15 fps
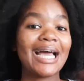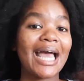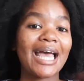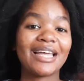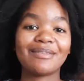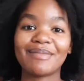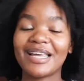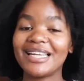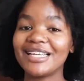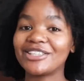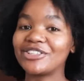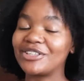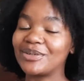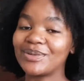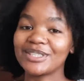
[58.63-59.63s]
and my
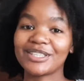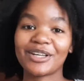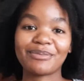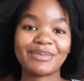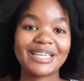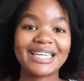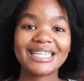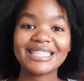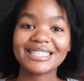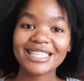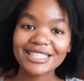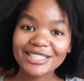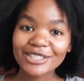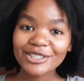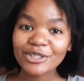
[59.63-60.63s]
lecturer was not making
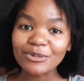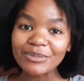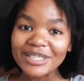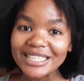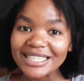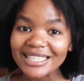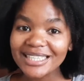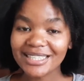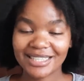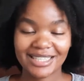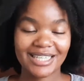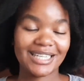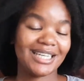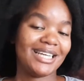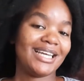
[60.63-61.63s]
sense to me.
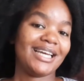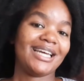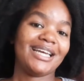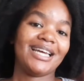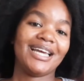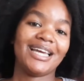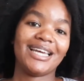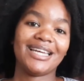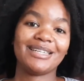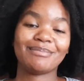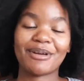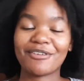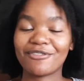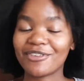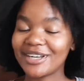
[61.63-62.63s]
And
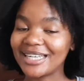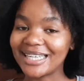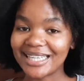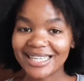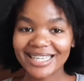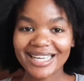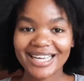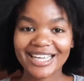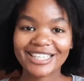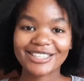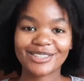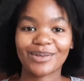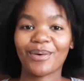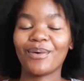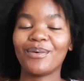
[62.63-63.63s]
my friend Helia,
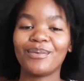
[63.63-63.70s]
so